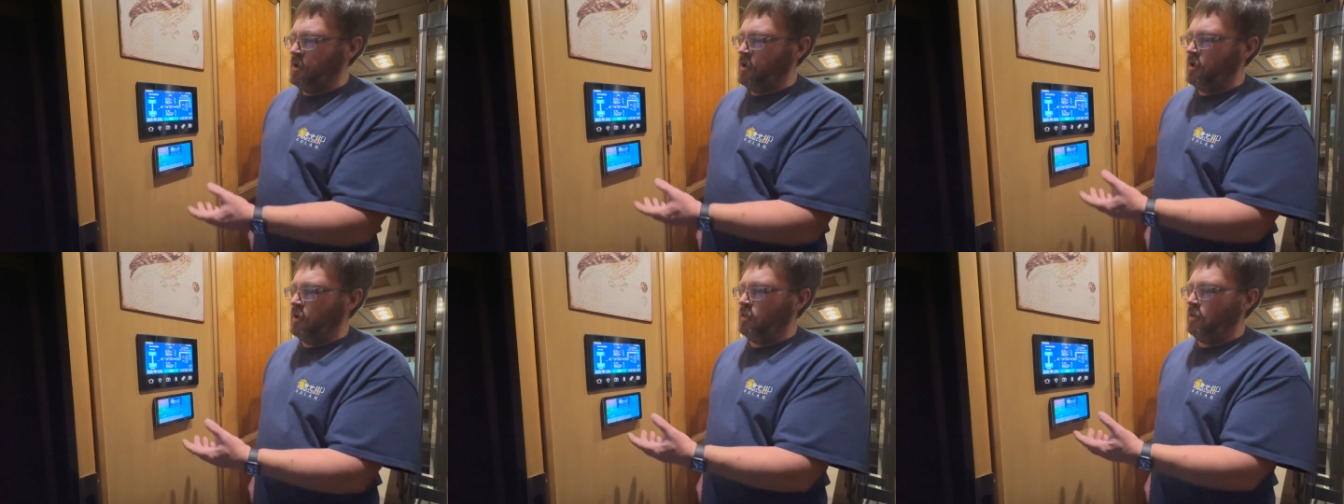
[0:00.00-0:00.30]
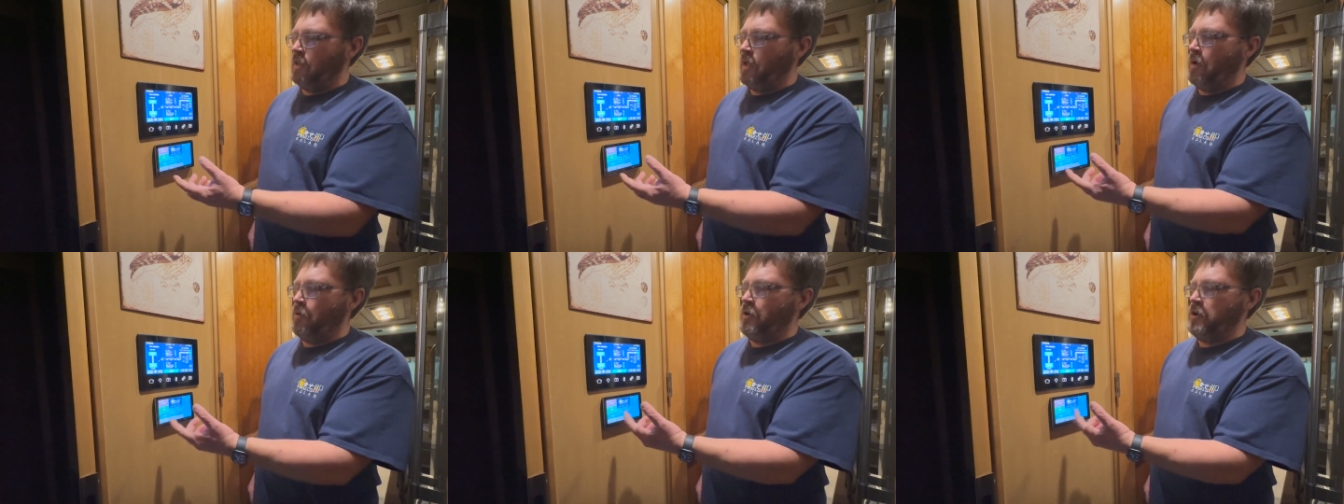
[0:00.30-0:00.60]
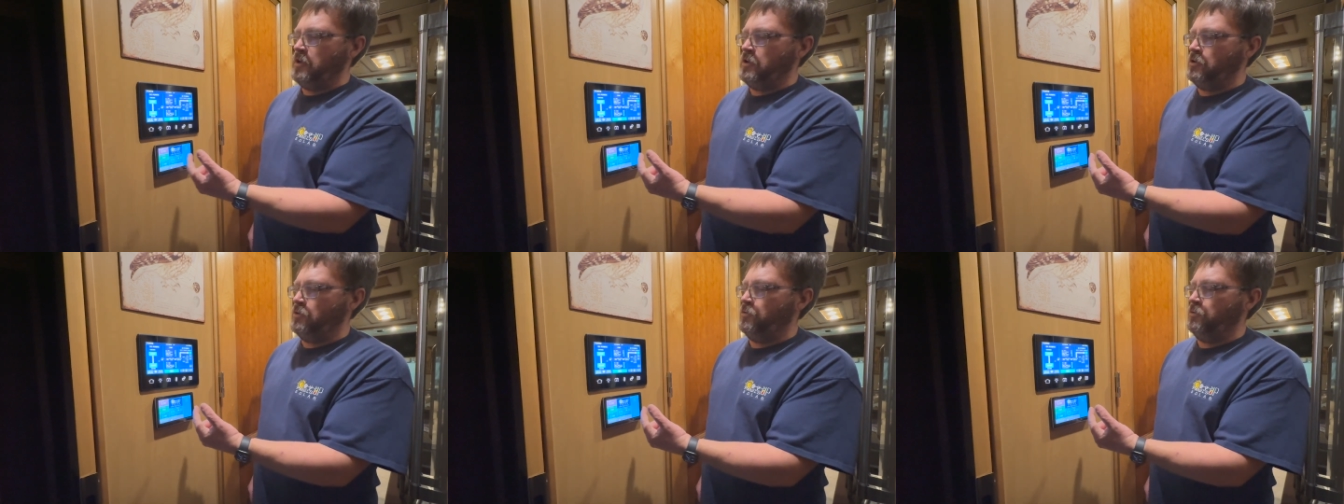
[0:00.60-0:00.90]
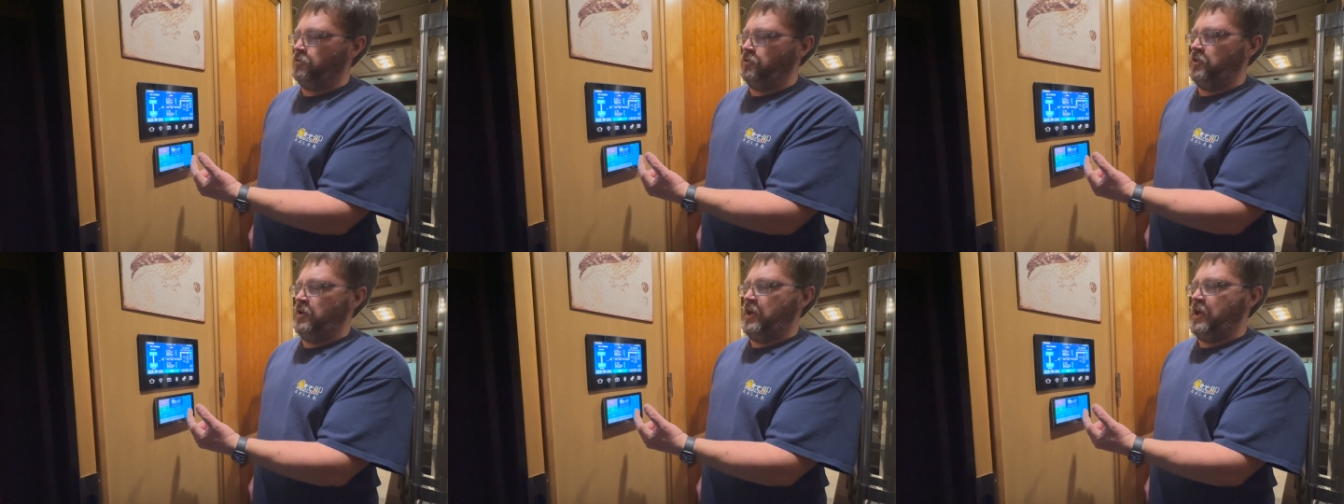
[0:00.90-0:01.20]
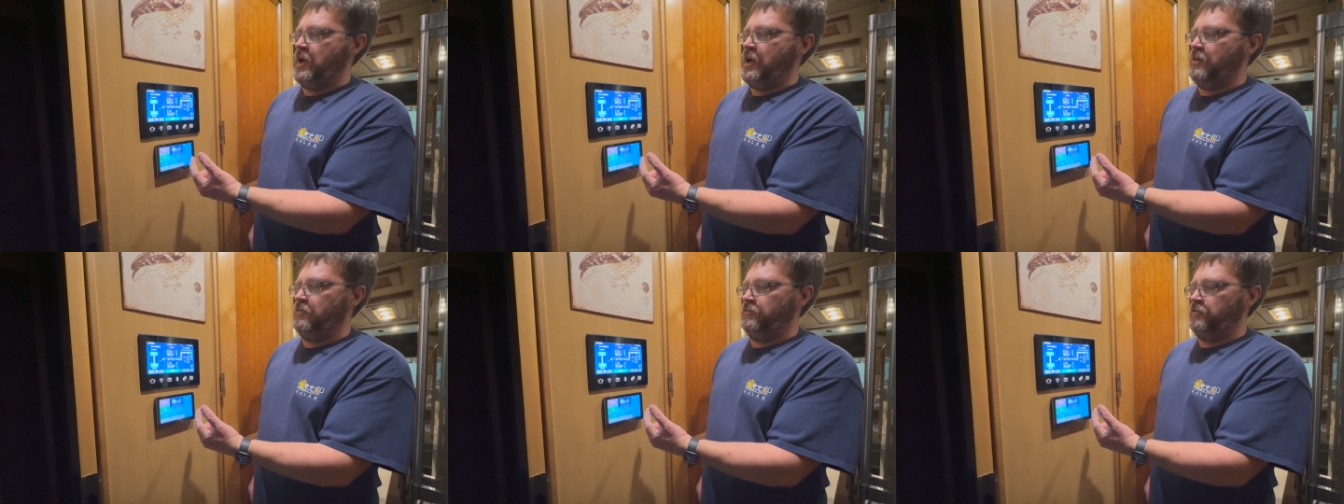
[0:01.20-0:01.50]
allowing you to
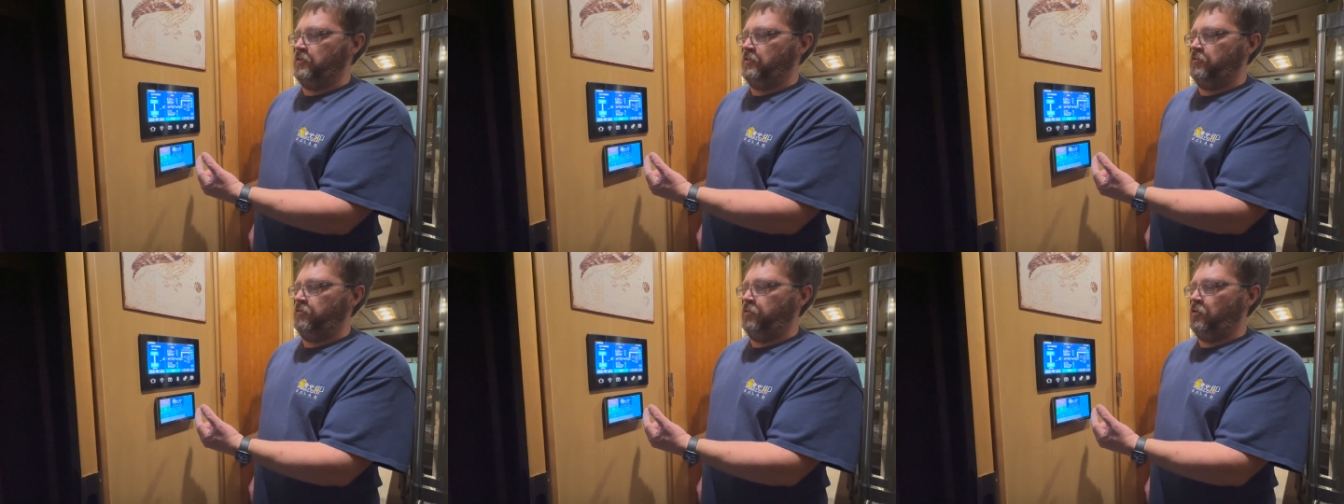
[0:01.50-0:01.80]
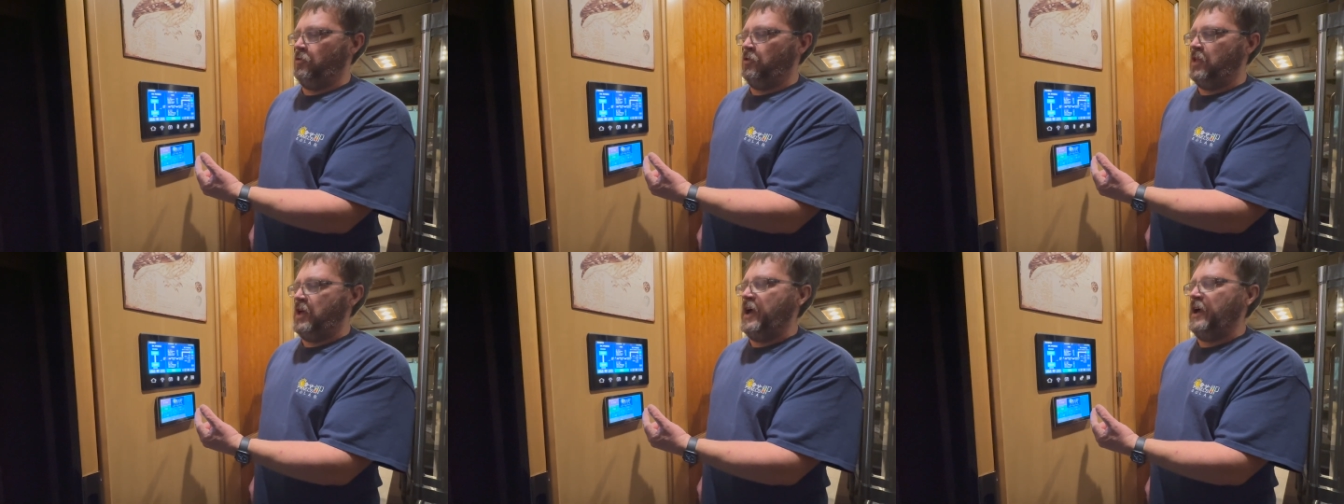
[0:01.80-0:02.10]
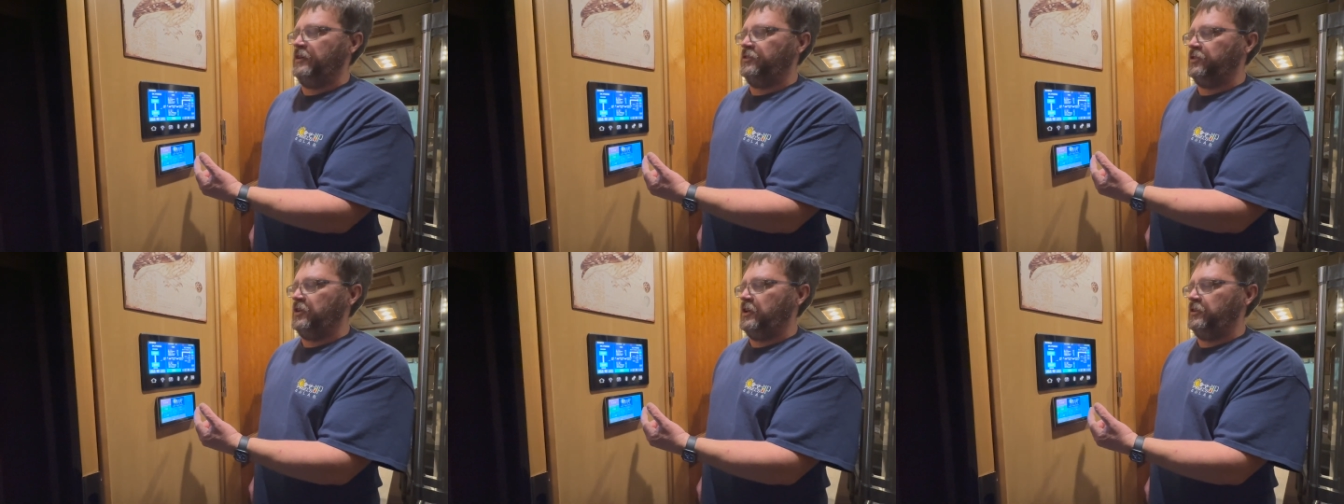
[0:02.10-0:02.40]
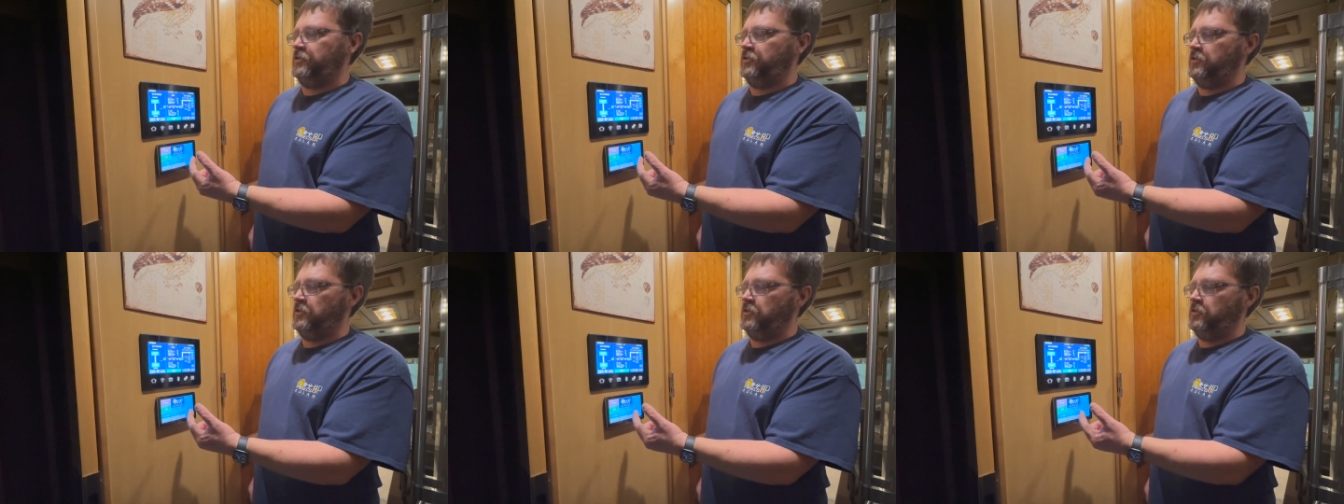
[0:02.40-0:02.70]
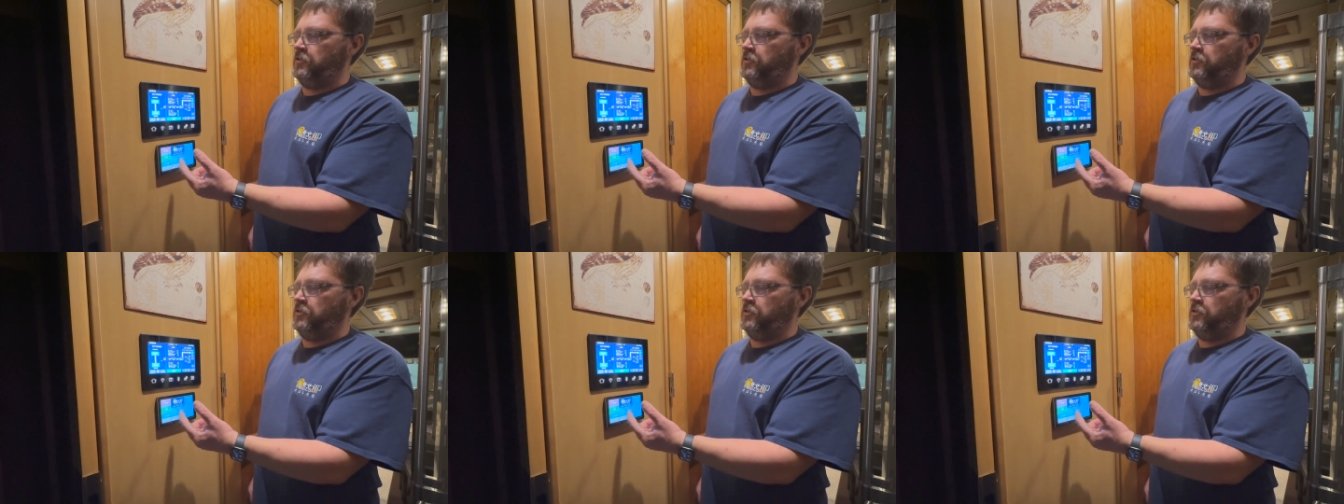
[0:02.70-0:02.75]
have full access